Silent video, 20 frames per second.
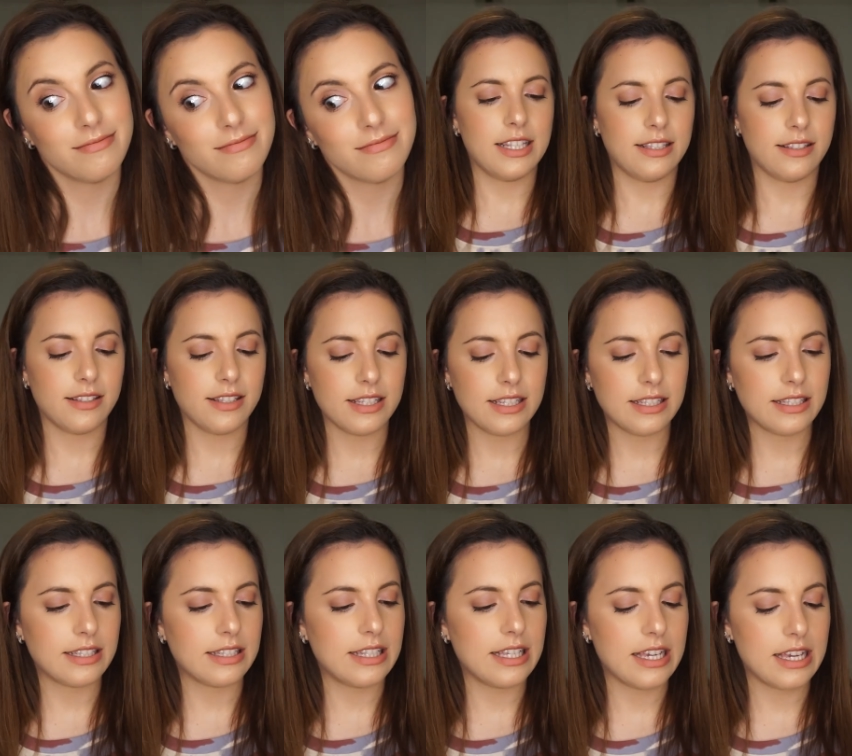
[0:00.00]
This
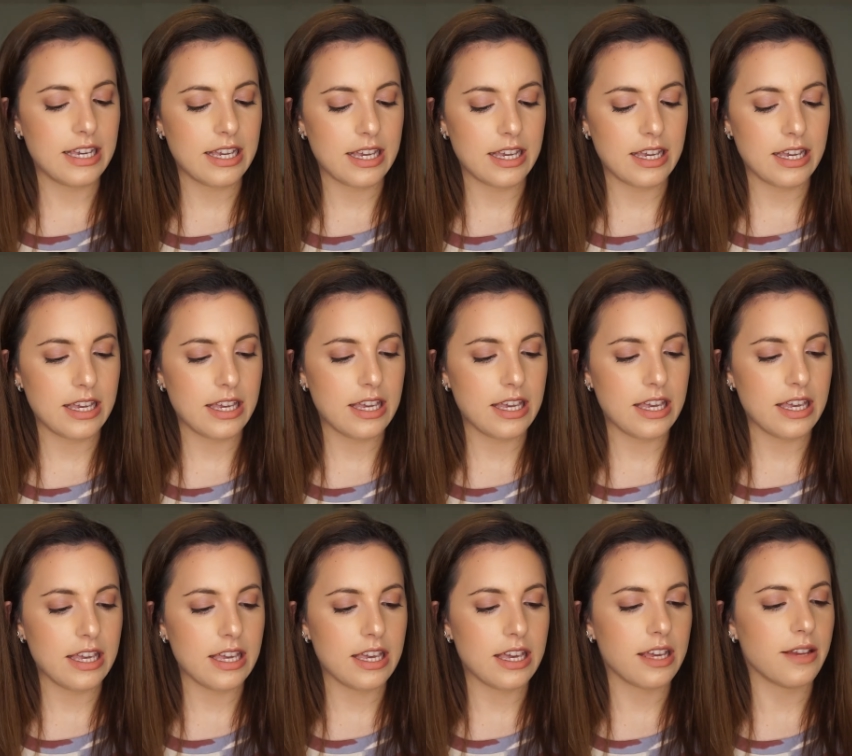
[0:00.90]
is
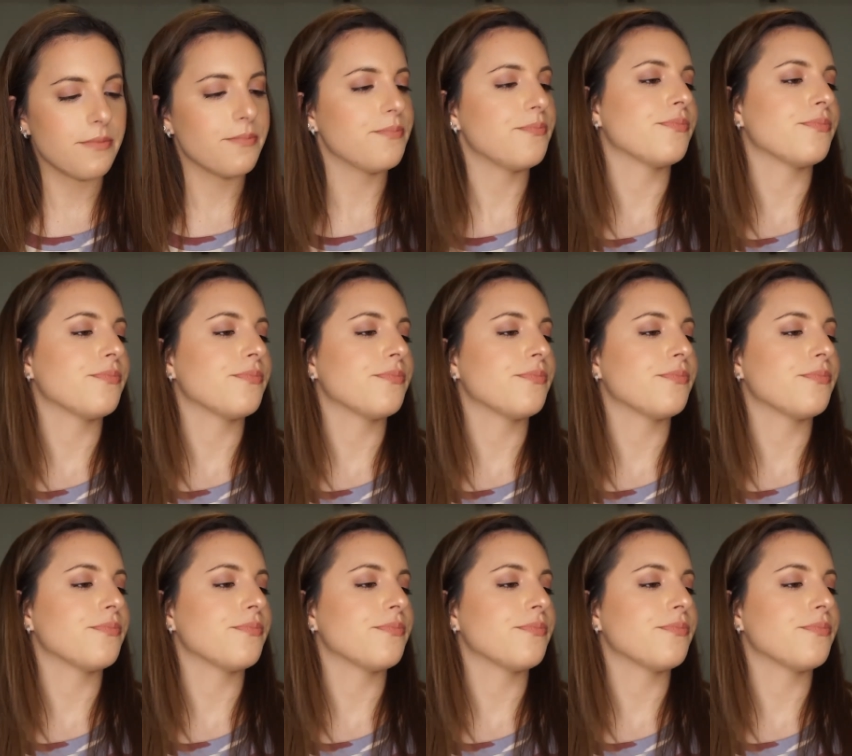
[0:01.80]
the